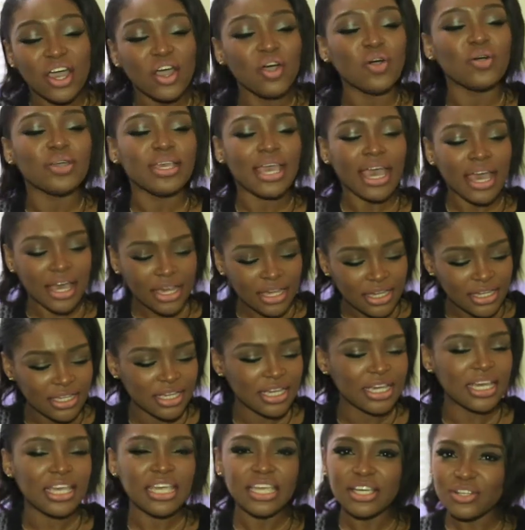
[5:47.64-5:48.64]
Oh yeah,
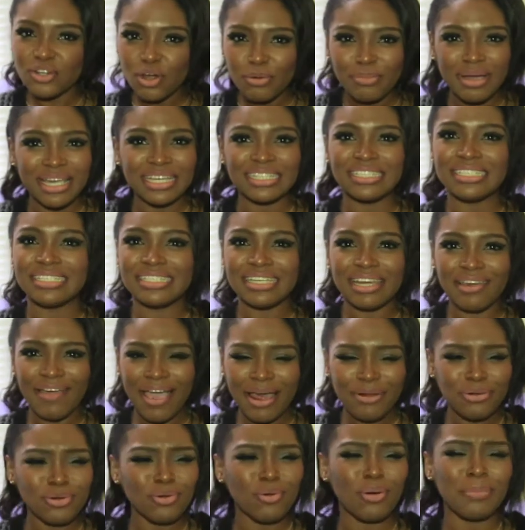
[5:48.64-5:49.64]
ignore my chair.
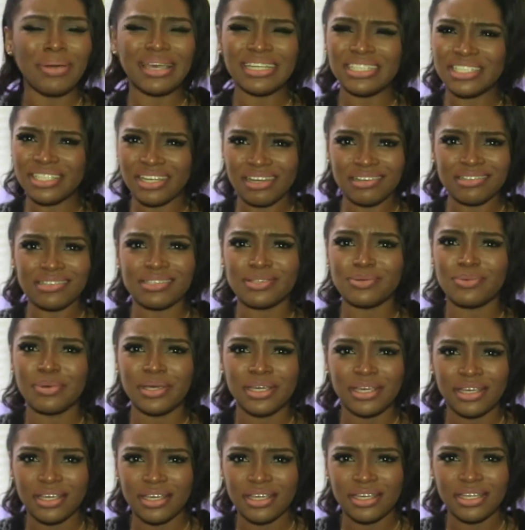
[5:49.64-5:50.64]
I don't know why my chair is
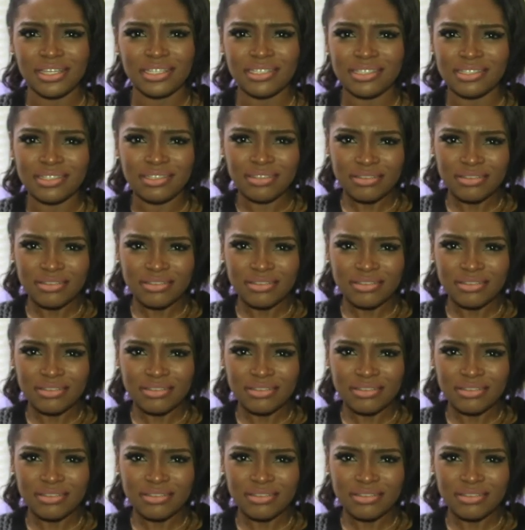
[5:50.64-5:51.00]
squeaky.